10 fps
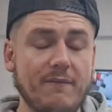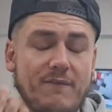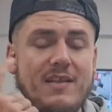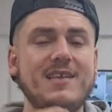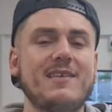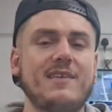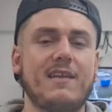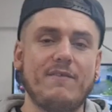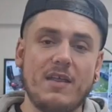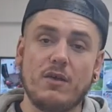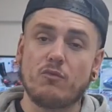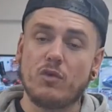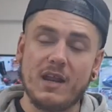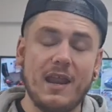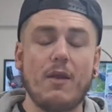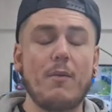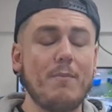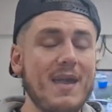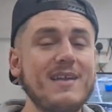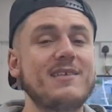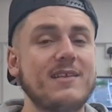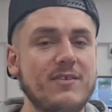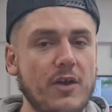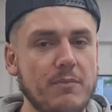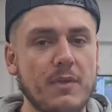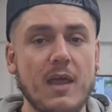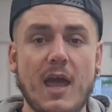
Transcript: Fantastic event. I really had an amazing time.